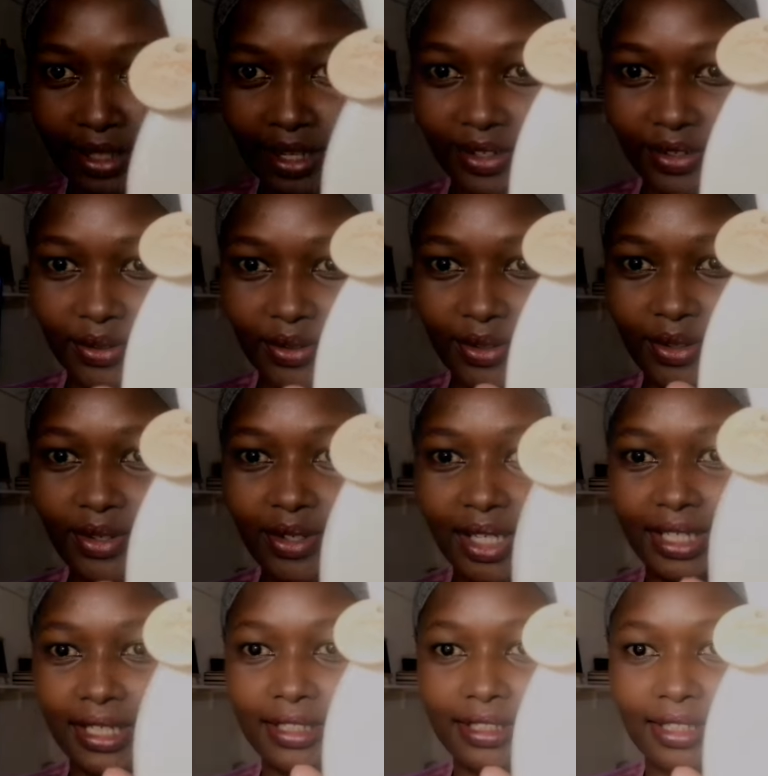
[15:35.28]
There you go.
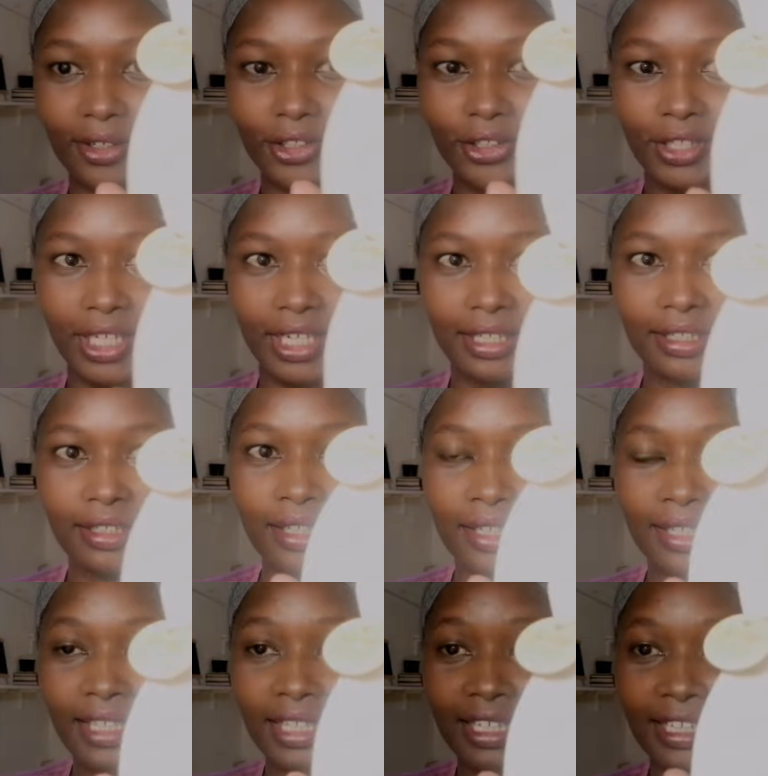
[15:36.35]
At least now you can
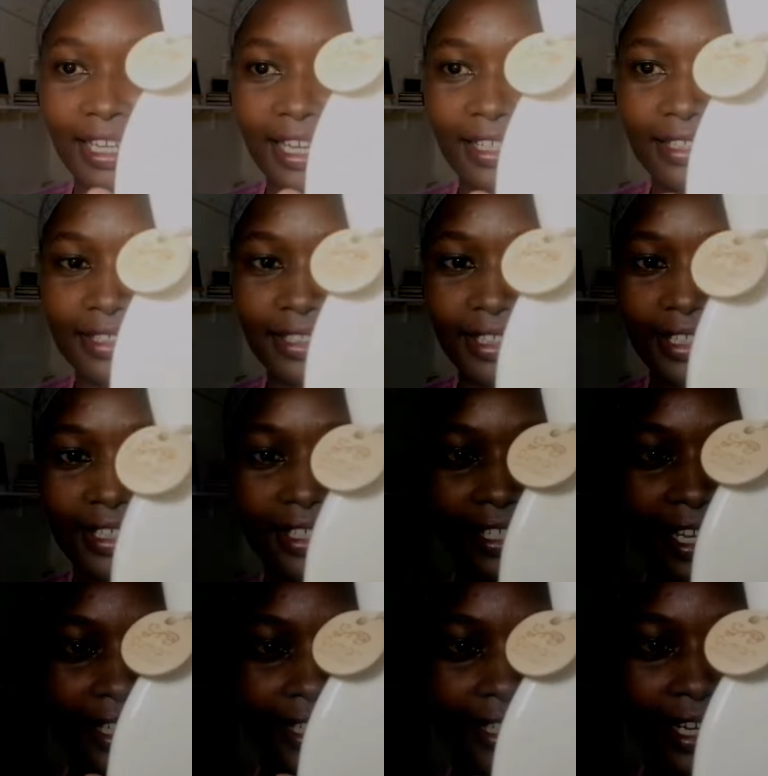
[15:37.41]
clearly see
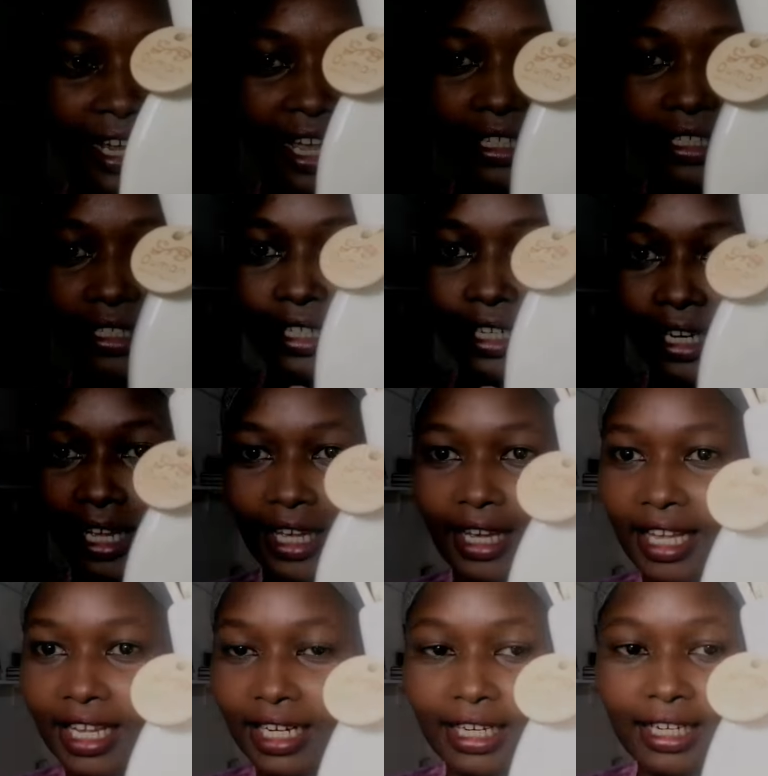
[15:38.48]
it, and it has
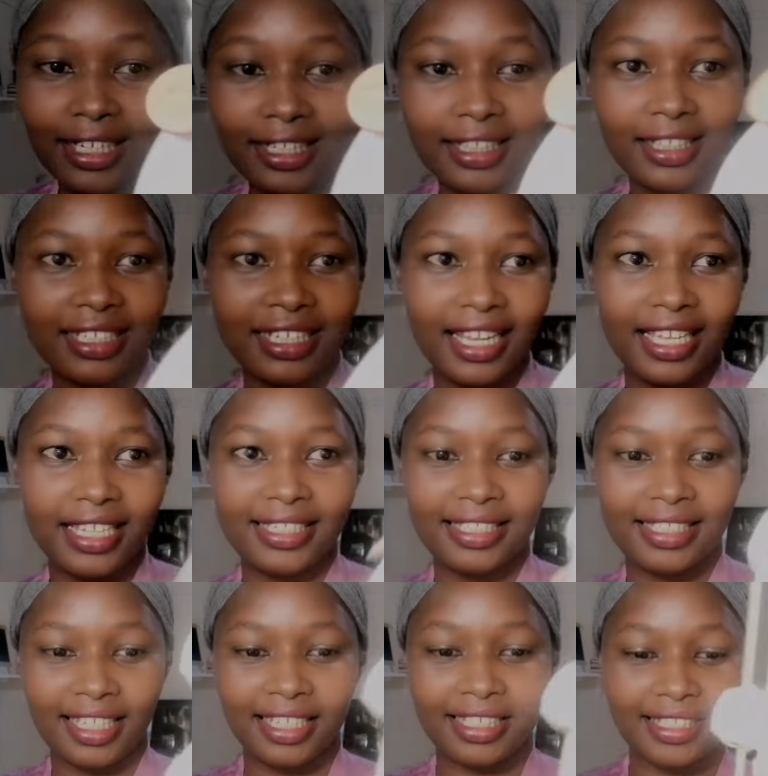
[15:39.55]
like a really nice
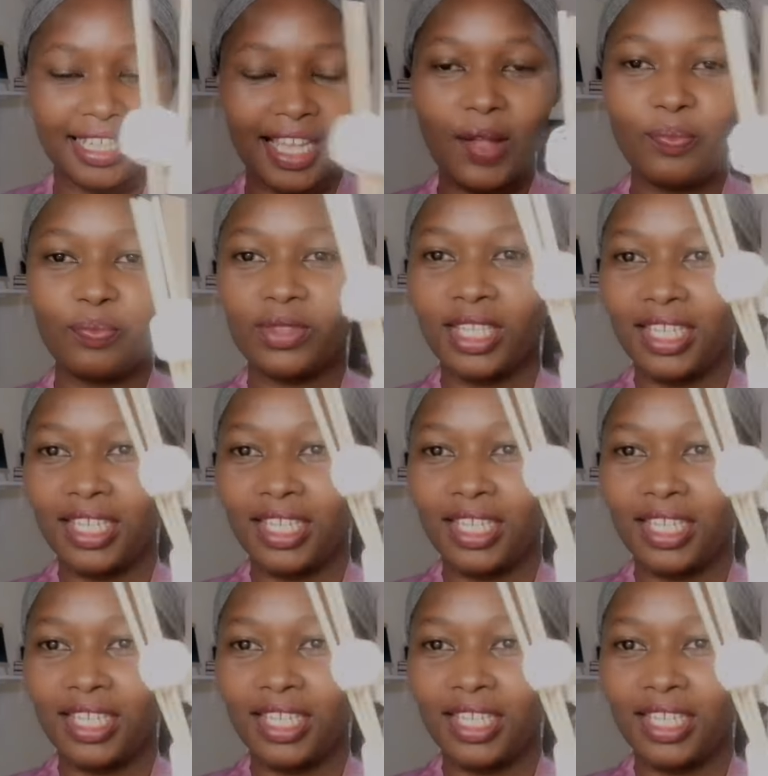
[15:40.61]
texture.